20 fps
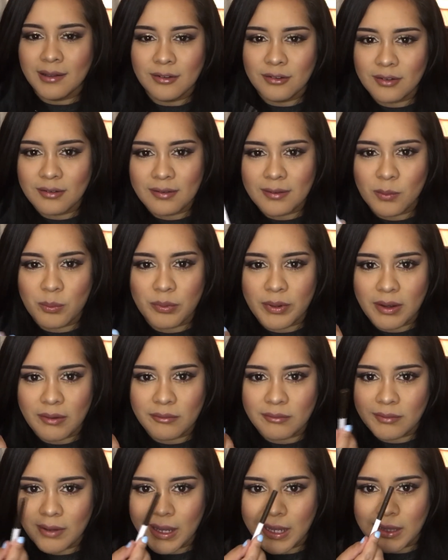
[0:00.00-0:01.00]
just a
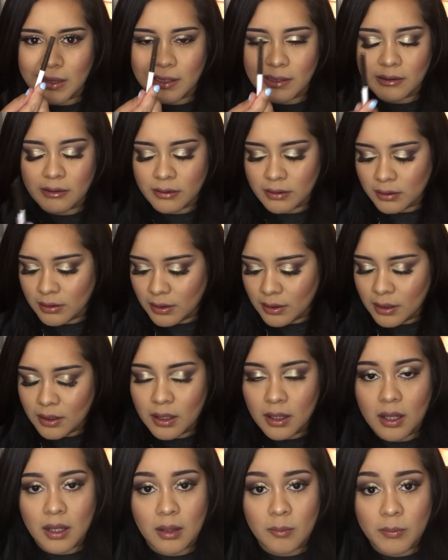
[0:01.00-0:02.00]
brown eyeliner
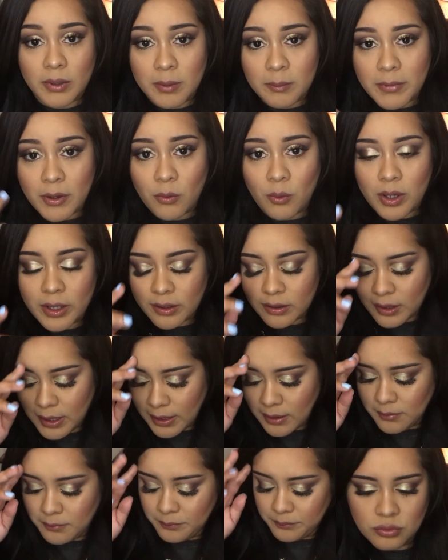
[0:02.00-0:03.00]
in my
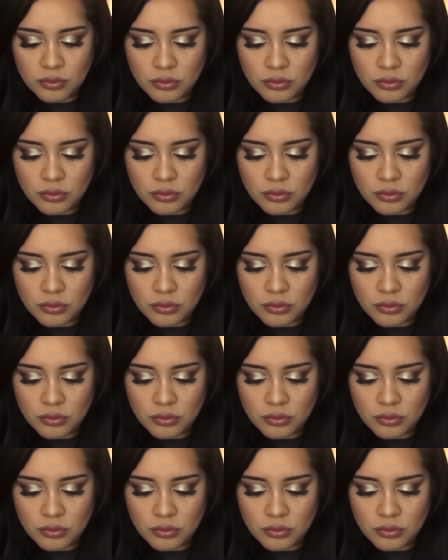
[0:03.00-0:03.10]
waterline.